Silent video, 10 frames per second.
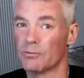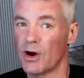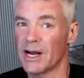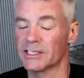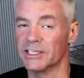
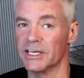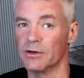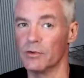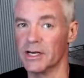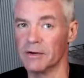proxy
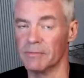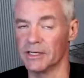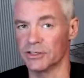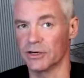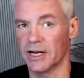that we can
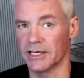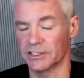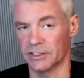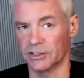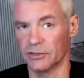measure
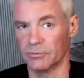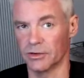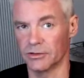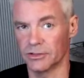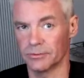as
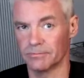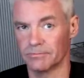consumers.